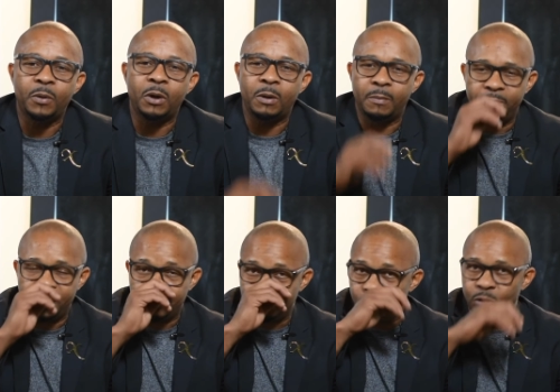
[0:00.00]
um,
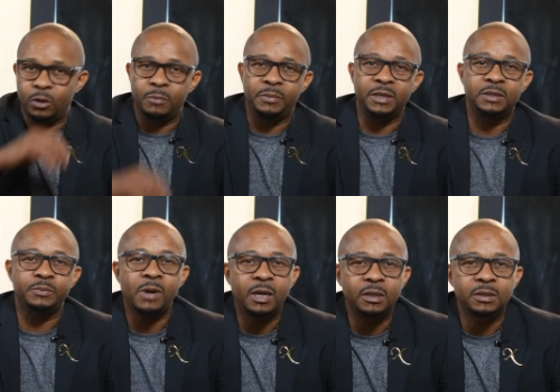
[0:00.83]
mineral oil based
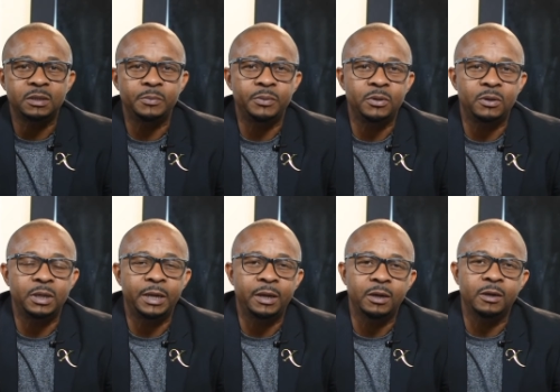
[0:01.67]
products to put on
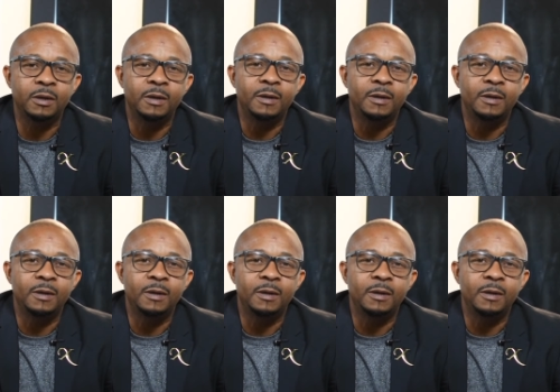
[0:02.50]
their hair,